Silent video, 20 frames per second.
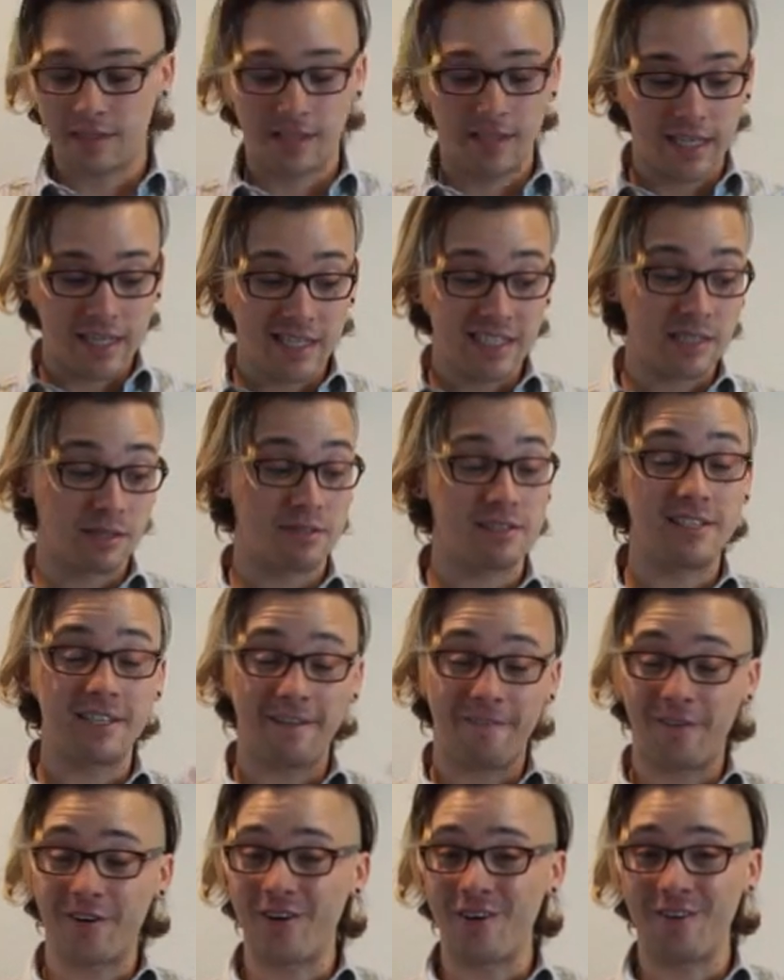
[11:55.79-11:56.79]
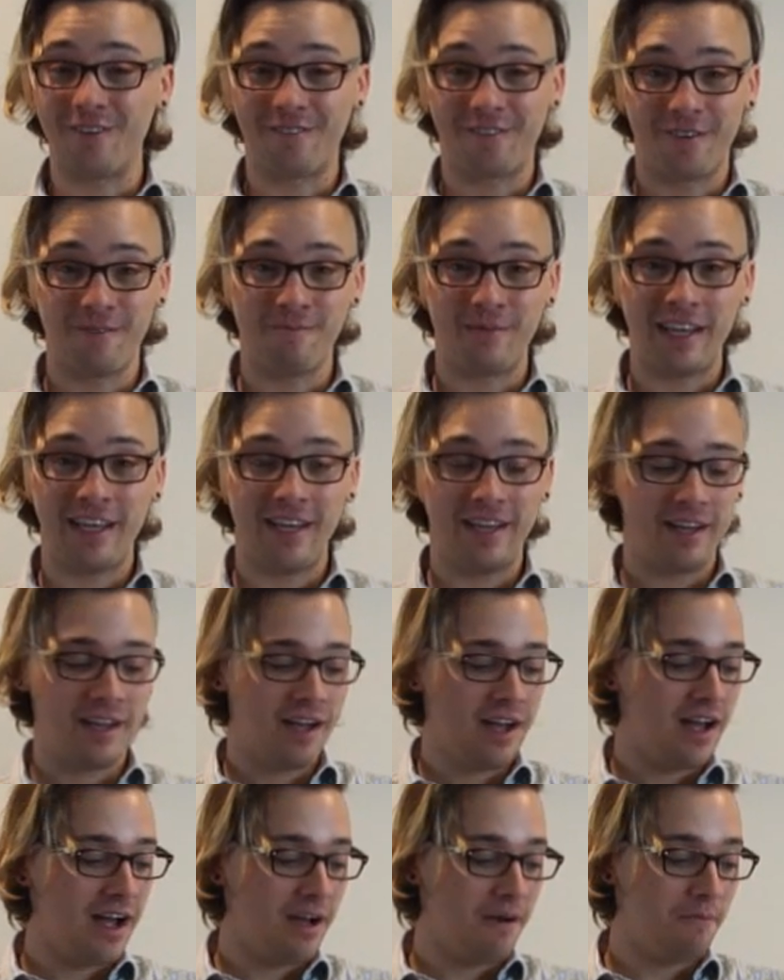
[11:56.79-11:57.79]
This was difficult for me,
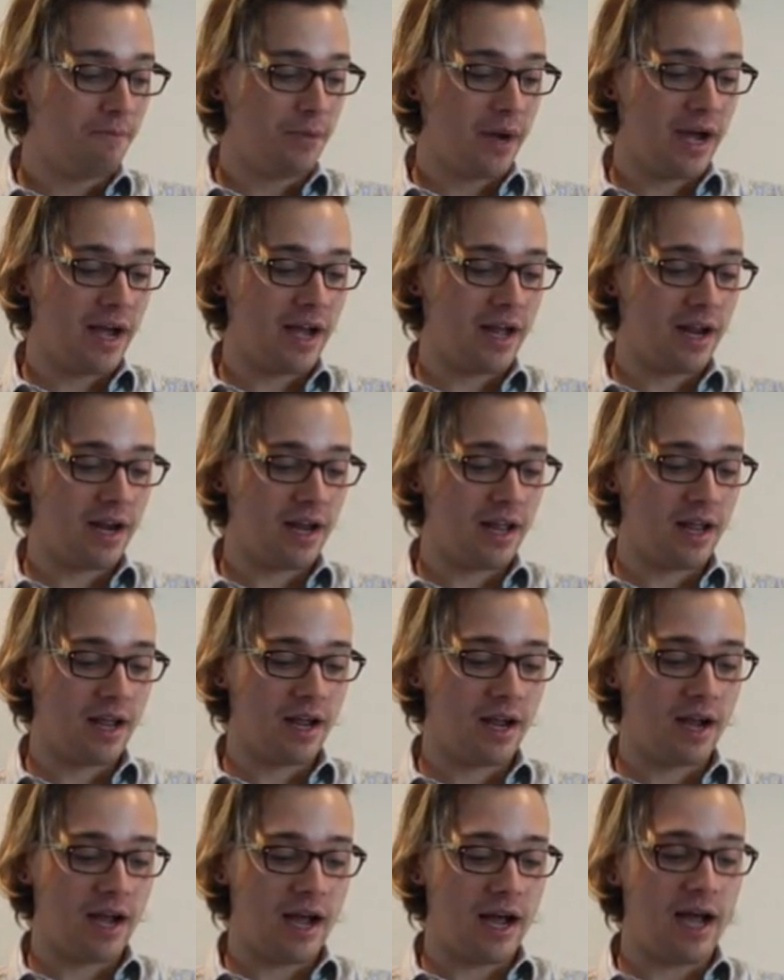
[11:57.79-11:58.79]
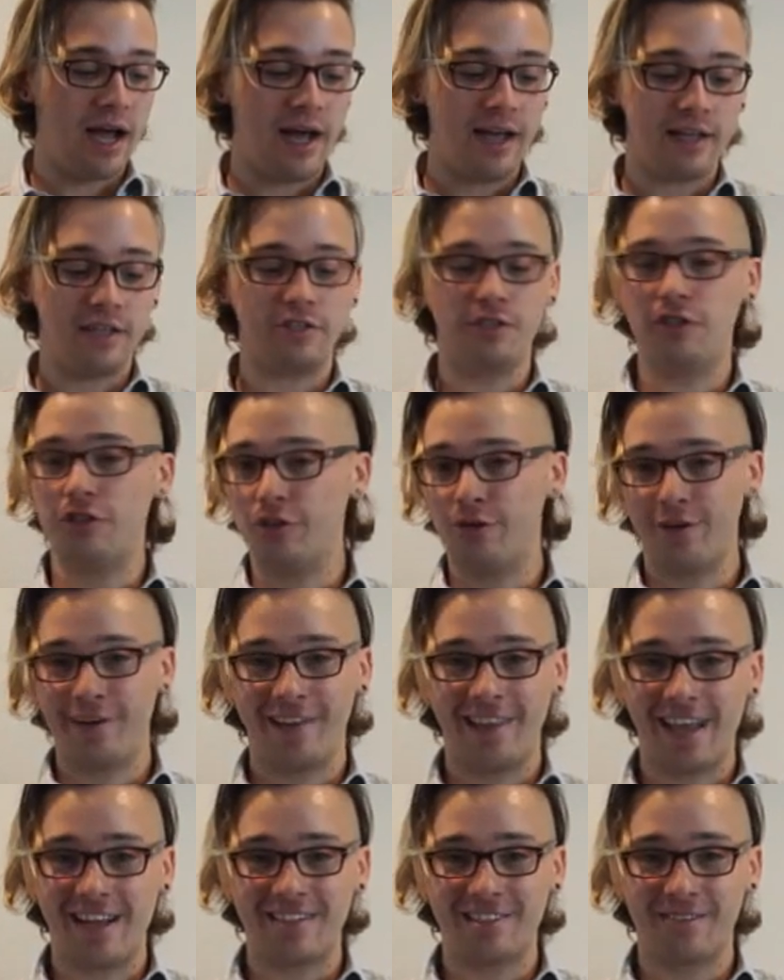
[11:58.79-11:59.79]
but I
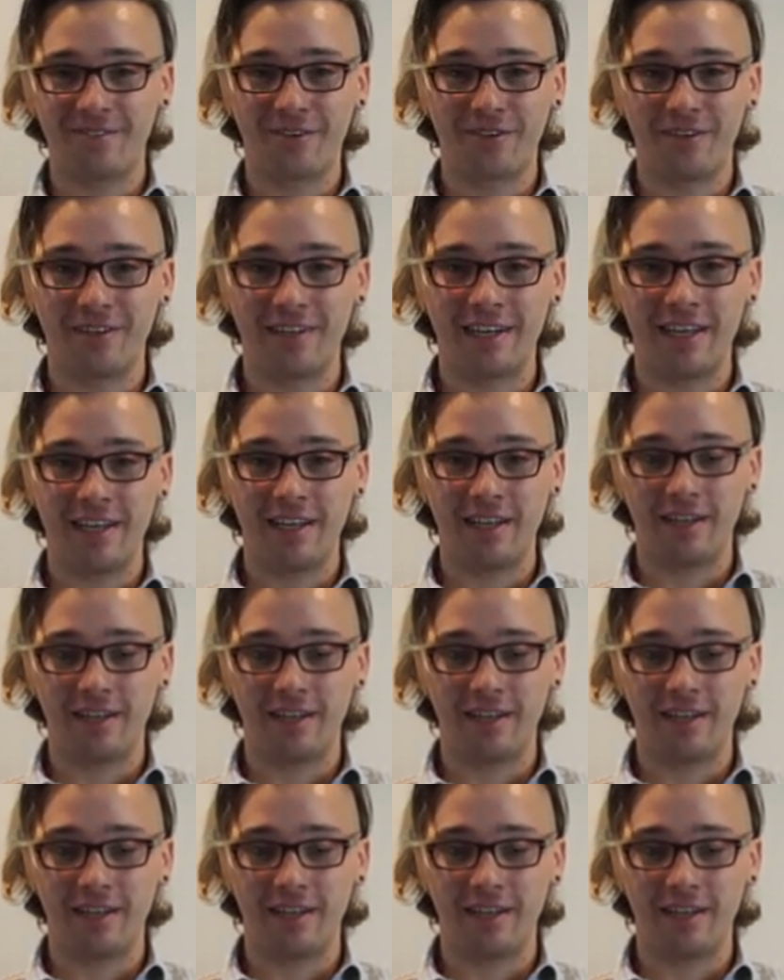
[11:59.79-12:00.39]
enjoy that difficult